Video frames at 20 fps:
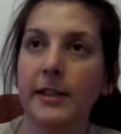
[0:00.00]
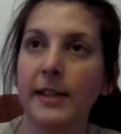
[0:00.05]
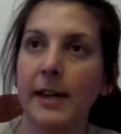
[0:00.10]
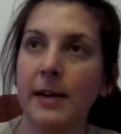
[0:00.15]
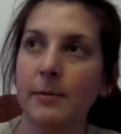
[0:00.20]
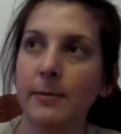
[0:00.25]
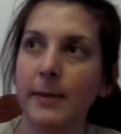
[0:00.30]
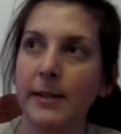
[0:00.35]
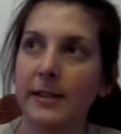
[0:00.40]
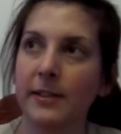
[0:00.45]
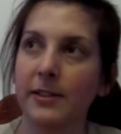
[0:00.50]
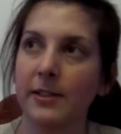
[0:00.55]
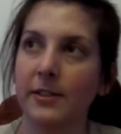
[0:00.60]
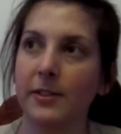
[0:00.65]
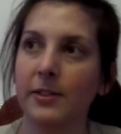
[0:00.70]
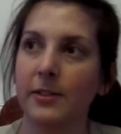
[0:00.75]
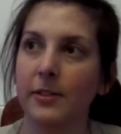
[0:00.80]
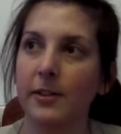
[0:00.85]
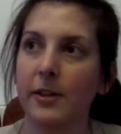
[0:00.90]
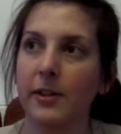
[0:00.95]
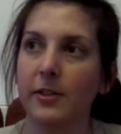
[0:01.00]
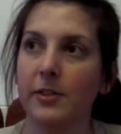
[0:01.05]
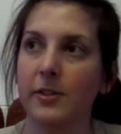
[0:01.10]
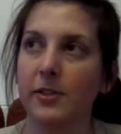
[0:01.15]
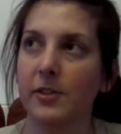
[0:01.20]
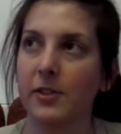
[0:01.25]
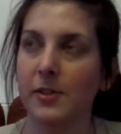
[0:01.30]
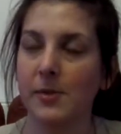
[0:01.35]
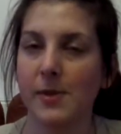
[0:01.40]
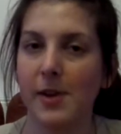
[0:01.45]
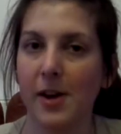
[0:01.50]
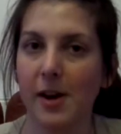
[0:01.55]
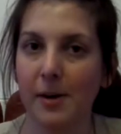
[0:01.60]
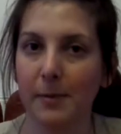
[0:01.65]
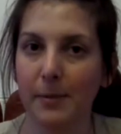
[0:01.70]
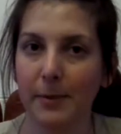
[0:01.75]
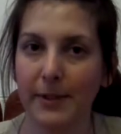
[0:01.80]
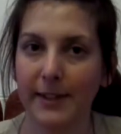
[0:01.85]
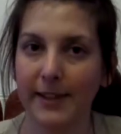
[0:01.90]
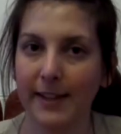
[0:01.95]
I can't wait to do a car
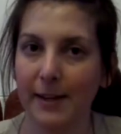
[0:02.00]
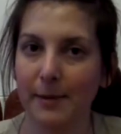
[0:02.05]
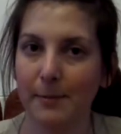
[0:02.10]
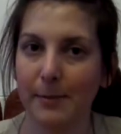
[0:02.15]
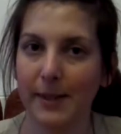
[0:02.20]
boot sale,